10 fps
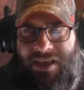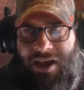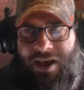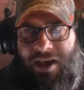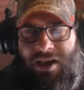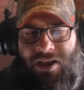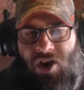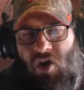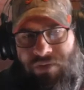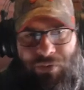
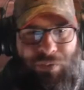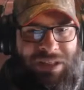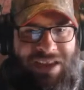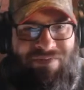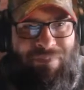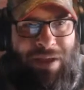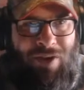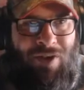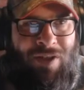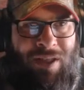COVID relief
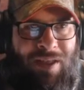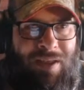bill,